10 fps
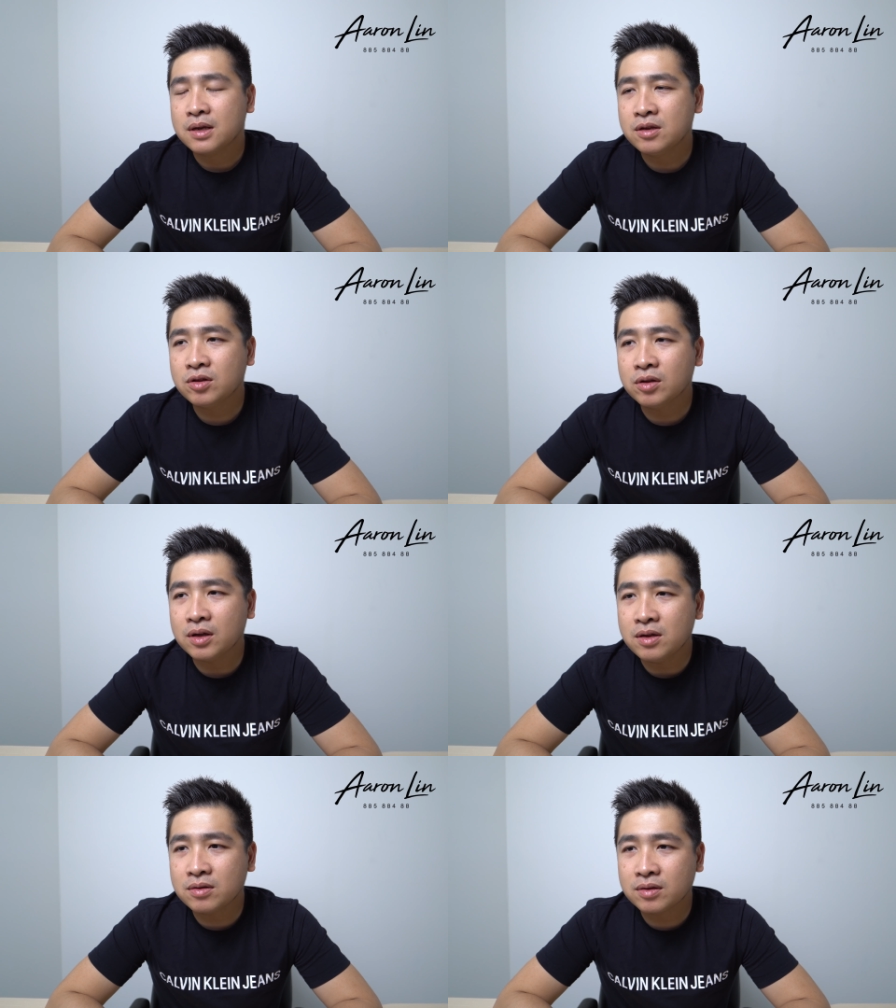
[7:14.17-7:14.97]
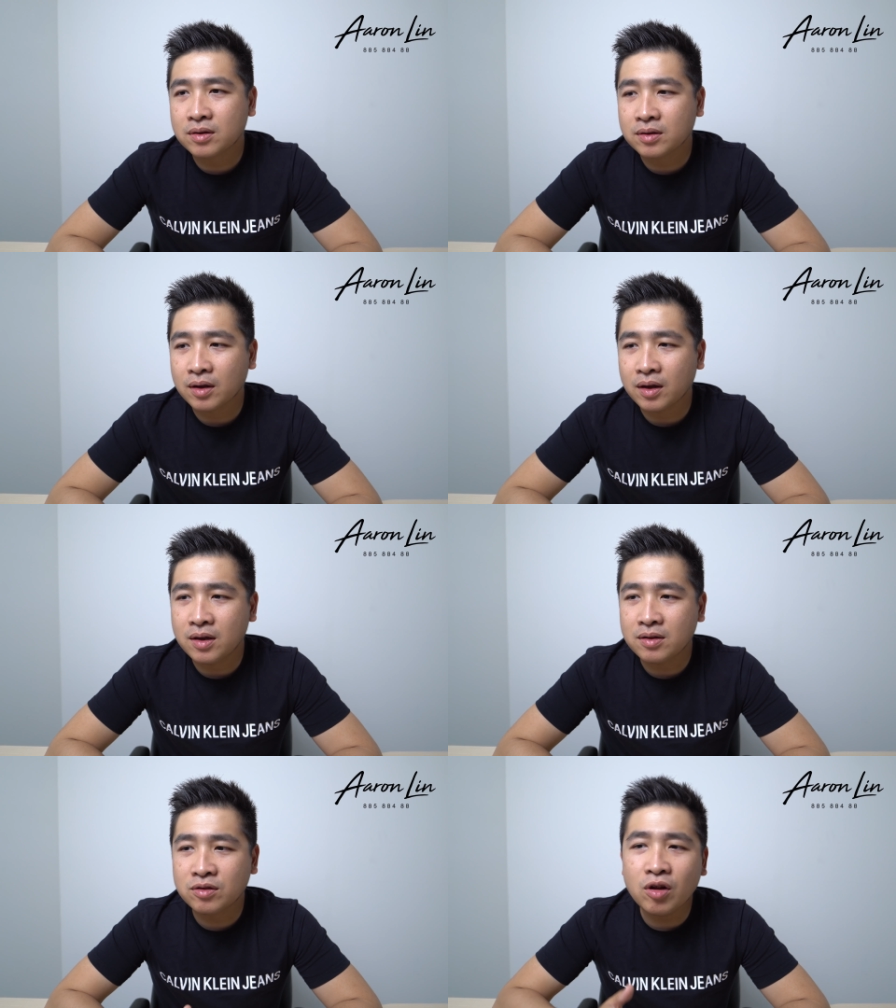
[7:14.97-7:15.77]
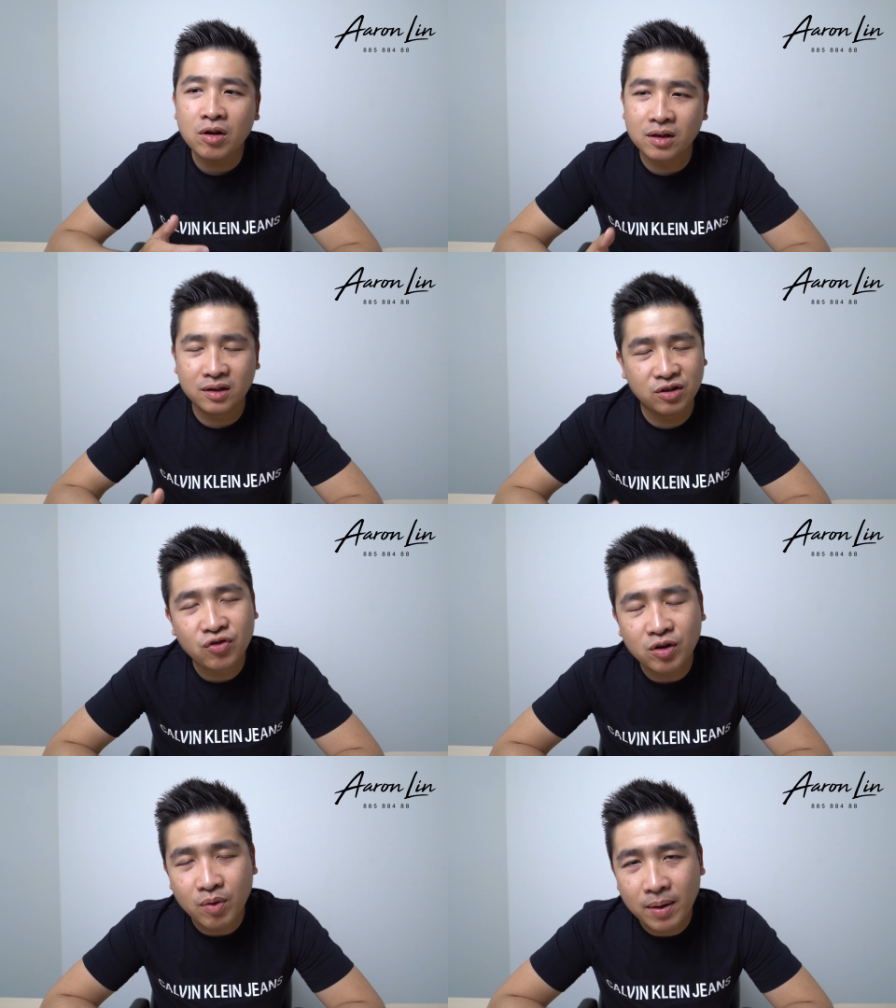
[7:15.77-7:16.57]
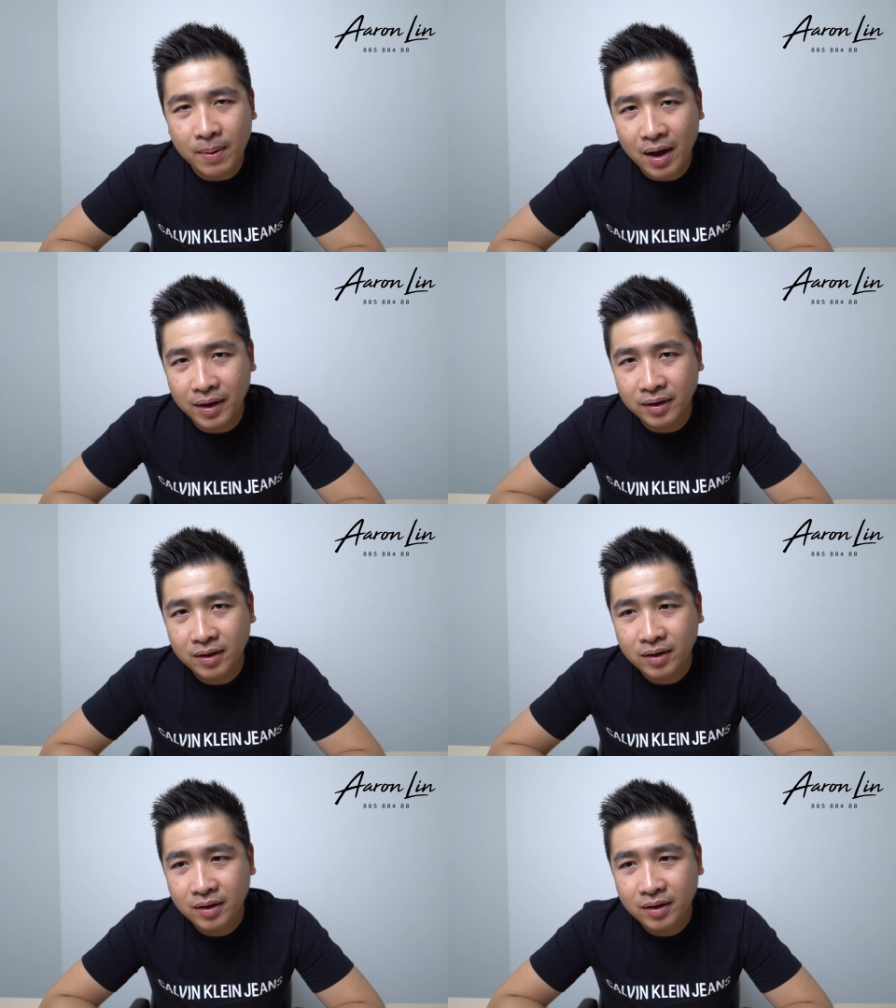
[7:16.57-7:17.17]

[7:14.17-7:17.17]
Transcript: It's not a district whereby